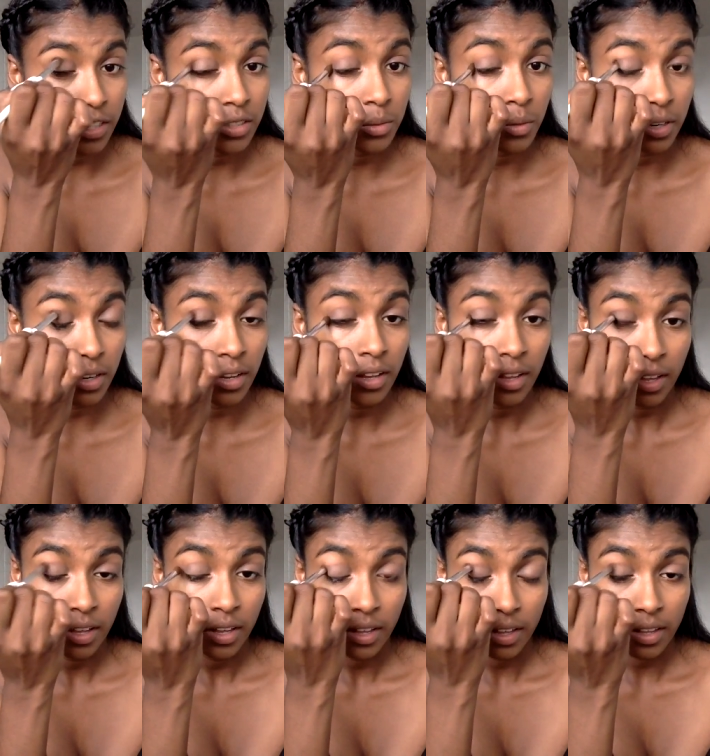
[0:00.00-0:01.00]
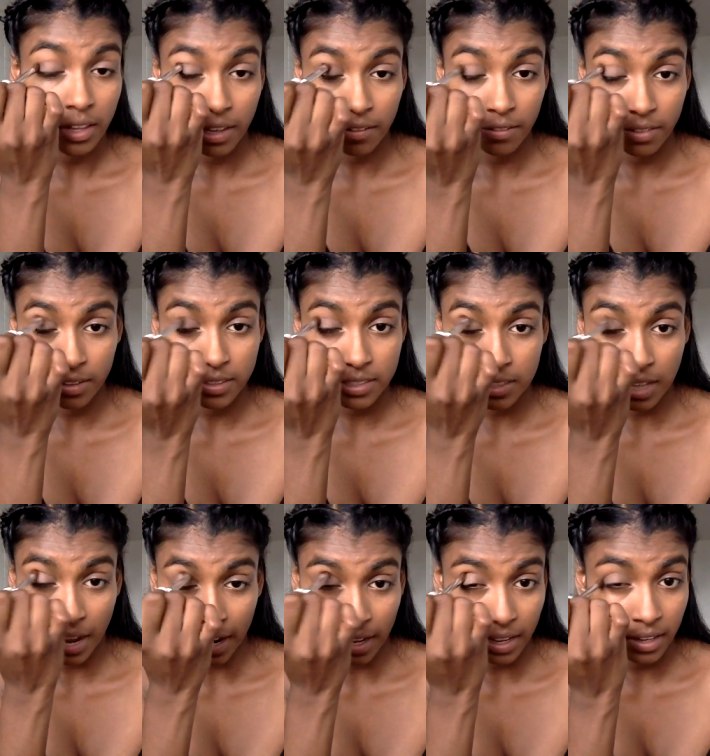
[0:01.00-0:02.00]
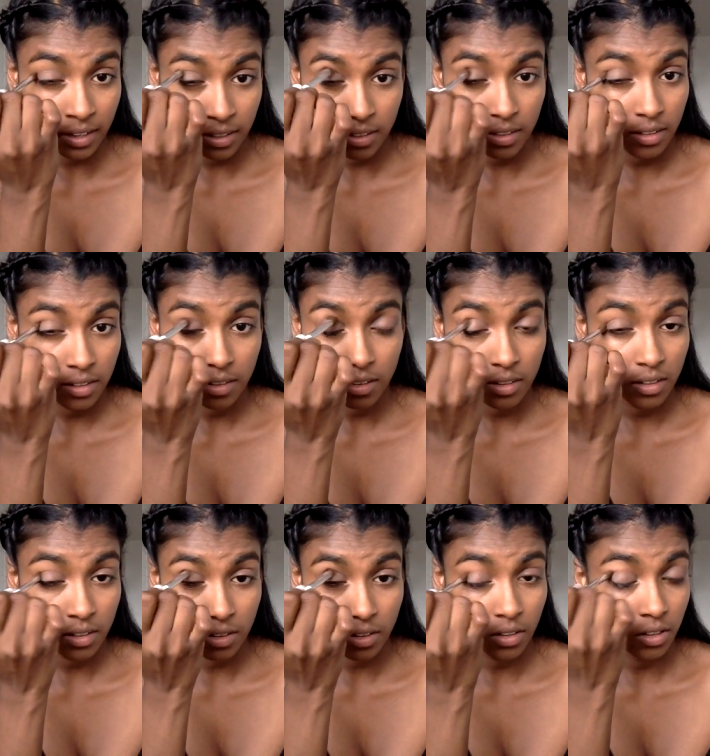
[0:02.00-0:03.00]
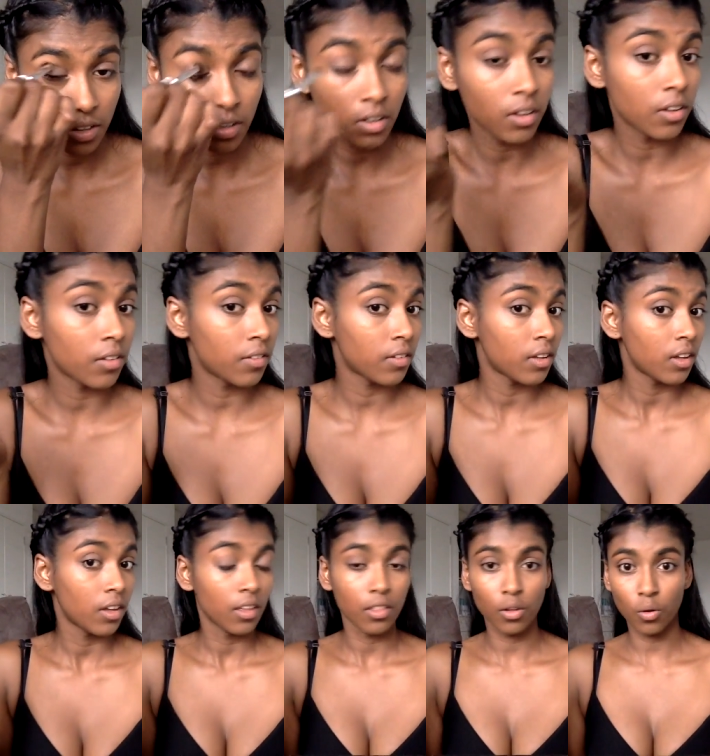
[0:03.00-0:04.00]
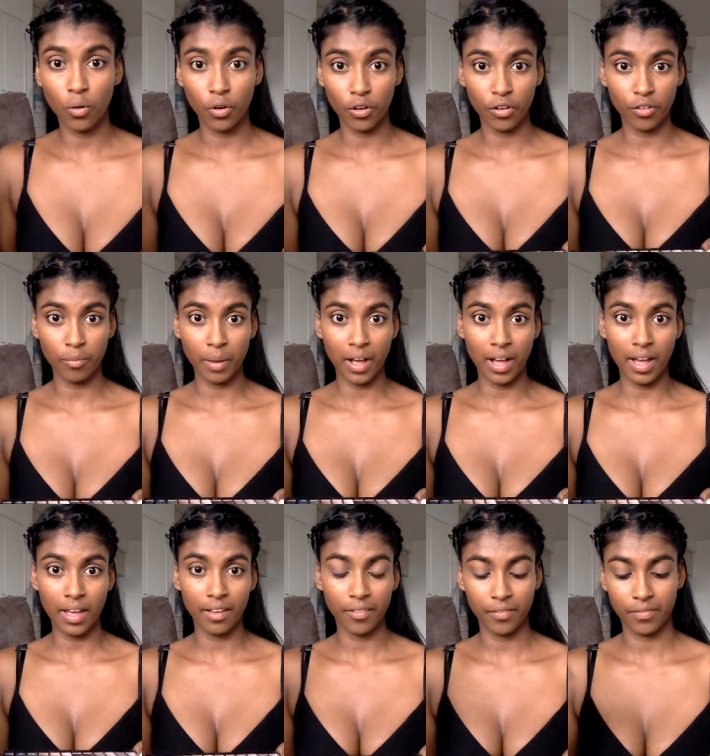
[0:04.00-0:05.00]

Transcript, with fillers: just want to give this slight hint of the corner of my eye.